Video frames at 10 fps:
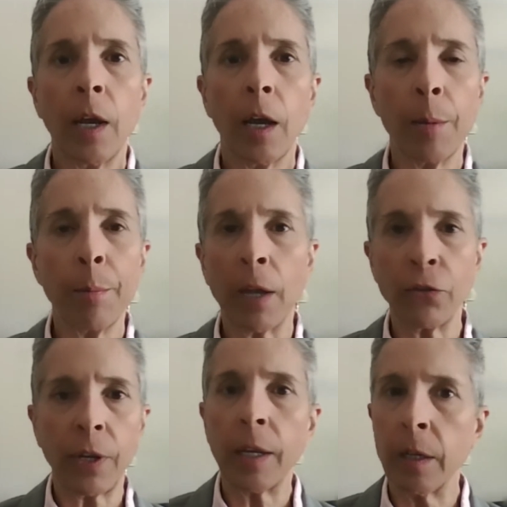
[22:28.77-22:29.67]

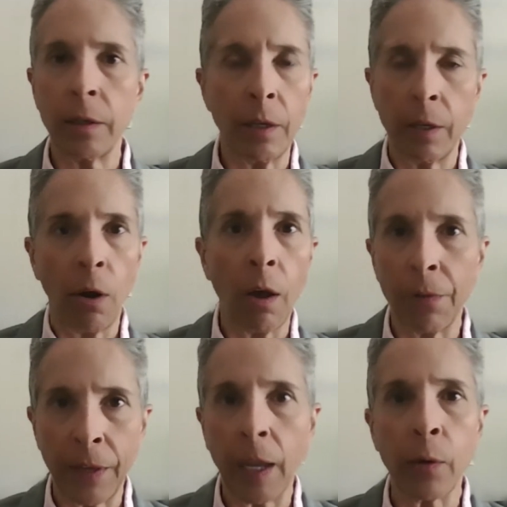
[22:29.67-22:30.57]
educated in all
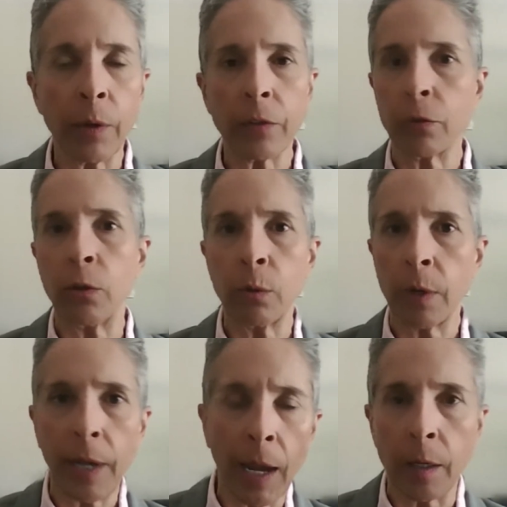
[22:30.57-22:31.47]
the areas, so you
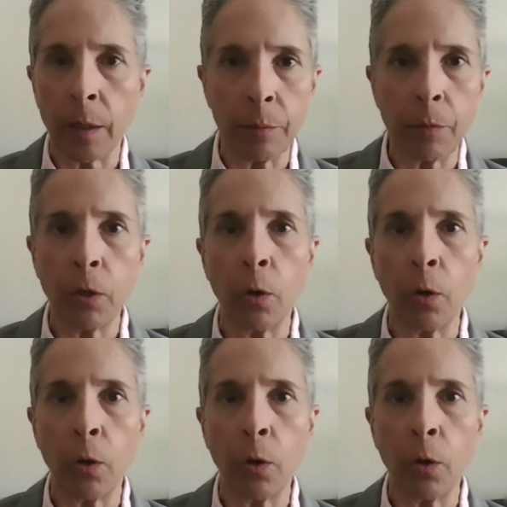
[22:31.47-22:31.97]
can kind of,